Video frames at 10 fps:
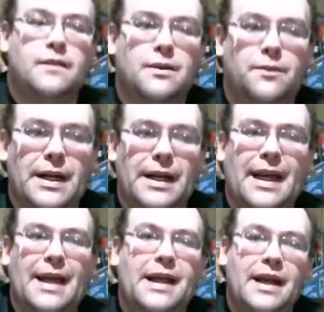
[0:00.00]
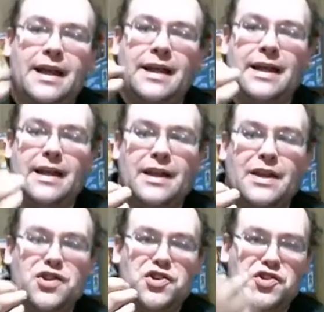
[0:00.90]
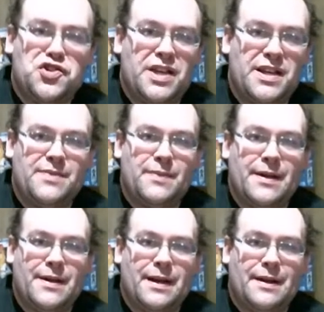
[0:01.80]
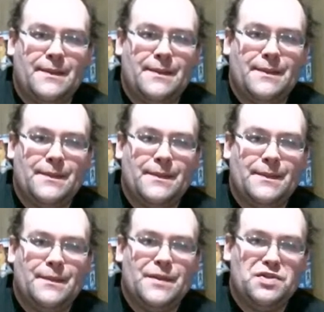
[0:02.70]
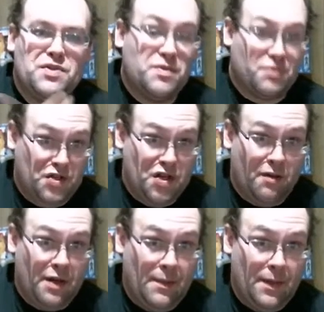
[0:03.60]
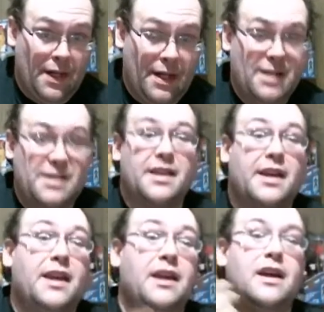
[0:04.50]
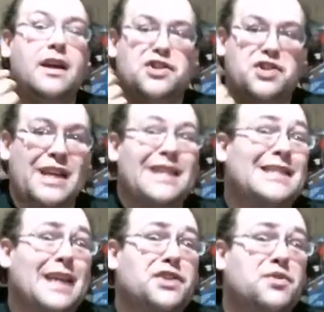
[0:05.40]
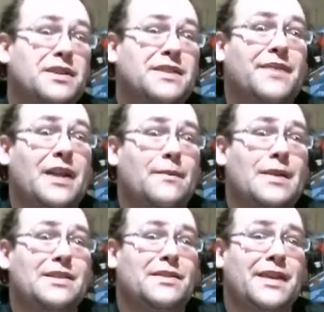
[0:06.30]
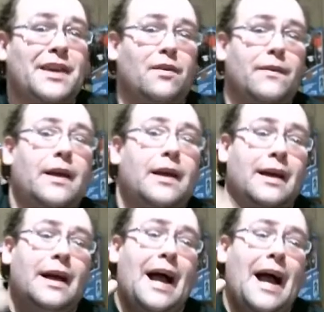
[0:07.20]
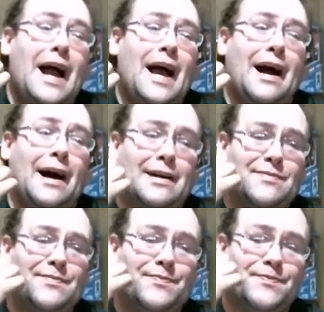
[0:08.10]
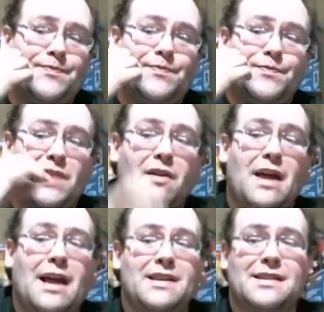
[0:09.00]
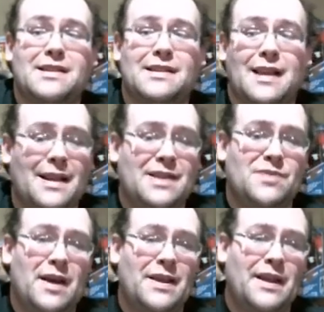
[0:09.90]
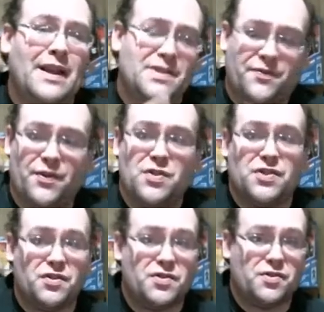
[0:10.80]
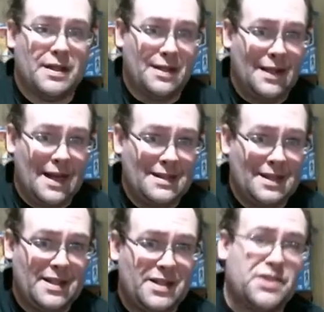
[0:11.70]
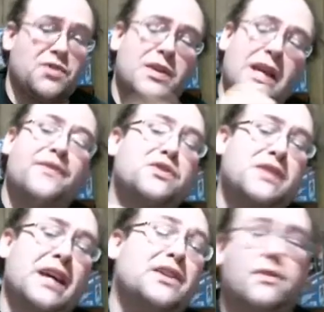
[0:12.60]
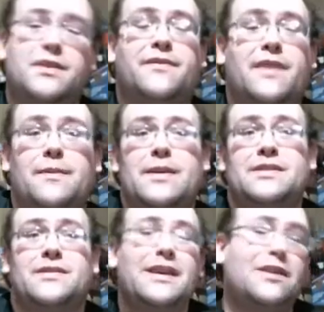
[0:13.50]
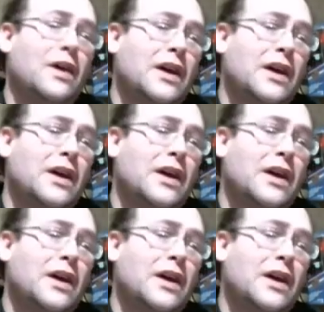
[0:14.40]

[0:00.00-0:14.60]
But again, she's been uh, she's been showing up on NXT. She is signed to a developmental deal. Um, now, as and that's why I think as the first the Cruiserweight Classic is concerned, if you're signed to a developmental deal,